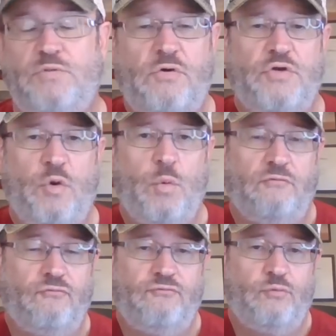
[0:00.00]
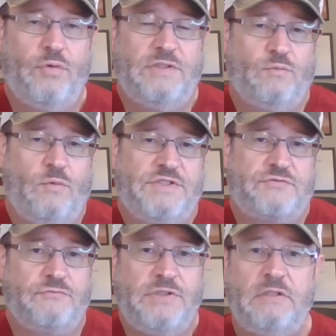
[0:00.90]
We don't know what what what
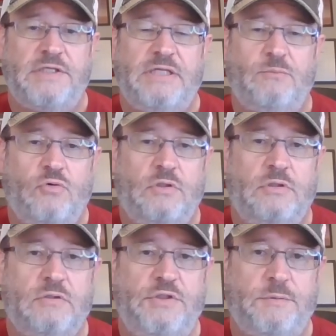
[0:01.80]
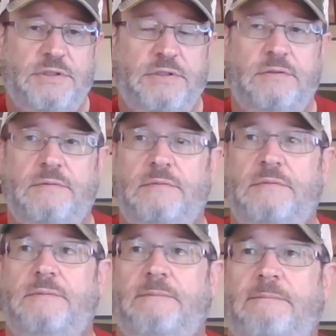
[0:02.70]
is real anymore, do we?
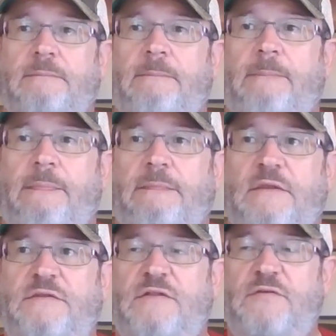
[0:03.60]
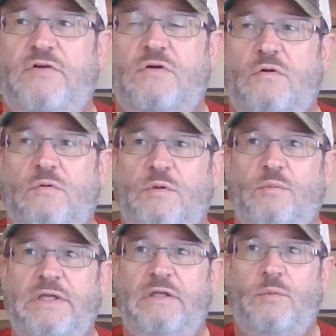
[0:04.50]
It's difficult
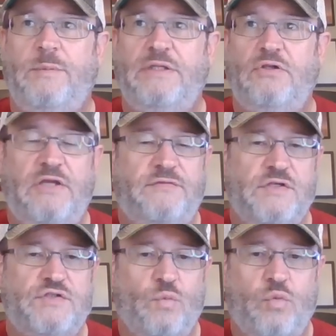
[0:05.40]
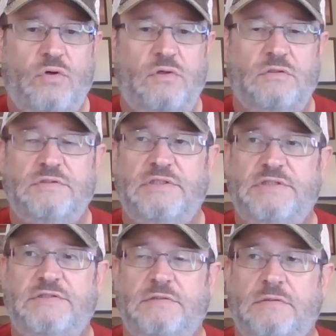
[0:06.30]
when we when we look at this world,
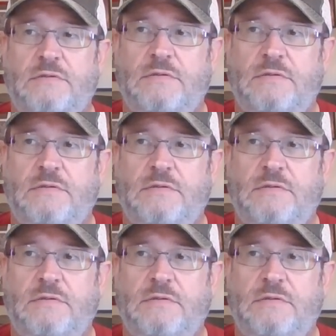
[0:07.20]
this